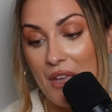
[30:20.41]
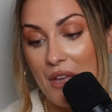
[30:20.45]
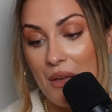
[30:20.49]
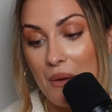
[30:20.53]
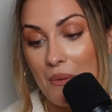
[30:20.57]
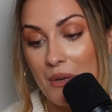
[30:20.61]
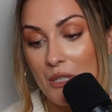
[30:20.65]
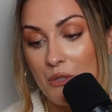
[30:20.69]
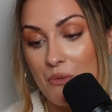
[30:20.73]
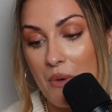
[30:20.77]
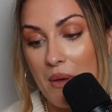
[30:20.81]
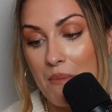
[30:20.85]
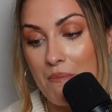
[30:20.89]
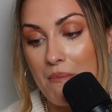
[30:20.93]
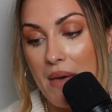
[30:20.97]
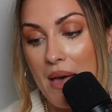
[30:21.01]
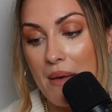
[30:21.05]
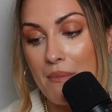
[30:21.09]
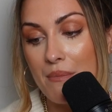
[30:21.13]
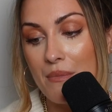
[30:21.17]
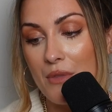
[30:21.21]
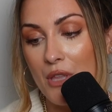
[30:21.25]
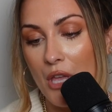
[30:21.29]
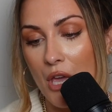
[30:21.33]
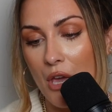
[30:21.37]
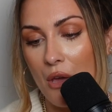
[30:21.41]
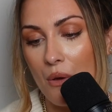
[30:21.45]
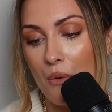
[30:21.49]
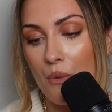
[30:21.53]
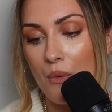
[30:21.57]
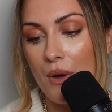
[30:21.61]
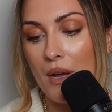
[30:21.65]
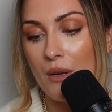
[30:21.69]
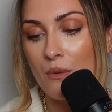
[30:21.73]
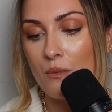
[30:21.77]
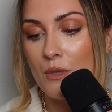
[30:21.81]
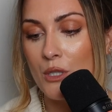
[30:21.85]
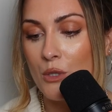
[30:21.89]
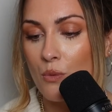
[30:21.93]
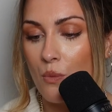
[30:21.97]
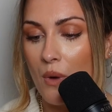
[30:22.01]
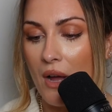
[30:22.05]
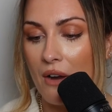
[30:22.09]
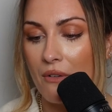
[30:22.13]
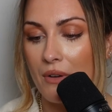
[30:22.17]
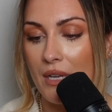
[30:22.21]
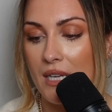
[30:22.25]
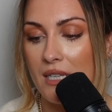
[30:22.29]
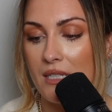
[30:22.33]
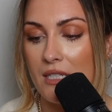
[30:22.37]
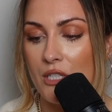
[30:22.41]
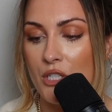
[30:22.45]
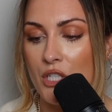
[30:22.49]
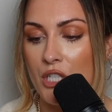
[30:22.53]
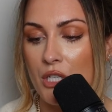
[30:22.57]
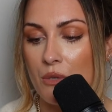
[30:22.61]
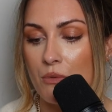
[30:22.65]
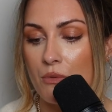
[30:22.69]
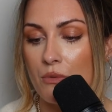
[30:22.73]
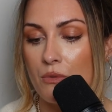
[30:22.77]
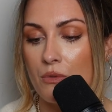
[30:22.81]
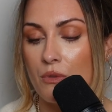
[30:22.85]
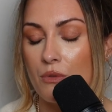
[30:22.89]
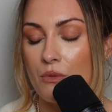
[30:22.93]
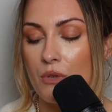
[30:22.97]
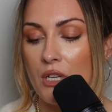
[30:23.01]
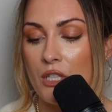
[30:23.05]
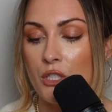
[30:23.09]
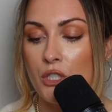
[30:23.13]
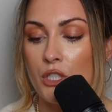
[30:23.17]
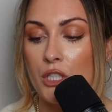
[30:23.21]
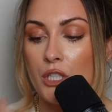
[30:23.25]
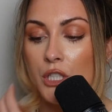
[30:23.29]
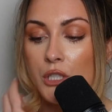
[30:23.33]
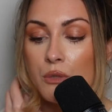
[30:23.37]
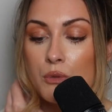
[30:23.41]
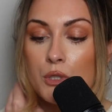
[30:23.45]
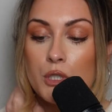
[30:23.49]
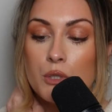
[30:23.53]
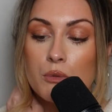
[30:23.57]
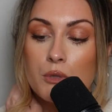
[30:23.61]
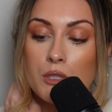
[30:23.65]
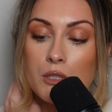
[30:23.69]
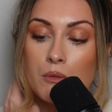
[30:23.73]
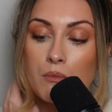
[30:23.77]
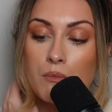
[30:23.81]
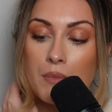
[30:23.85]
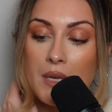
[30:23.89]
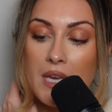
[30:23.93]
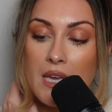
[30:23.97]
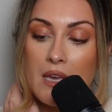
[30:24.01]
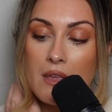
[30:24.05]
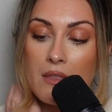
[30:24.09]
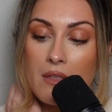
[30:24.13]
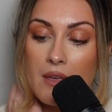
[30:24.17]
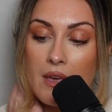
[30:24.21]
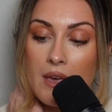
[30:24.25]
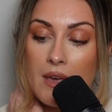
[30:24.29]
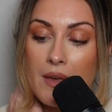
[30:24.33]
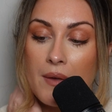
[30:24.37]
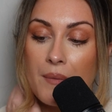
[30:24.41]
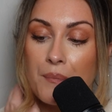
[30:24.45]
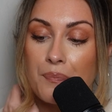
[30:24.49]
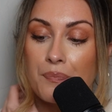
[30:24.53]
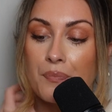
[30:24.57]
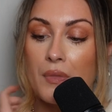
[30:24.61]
which my mum knew and was worried as she knew she wouldn't be there,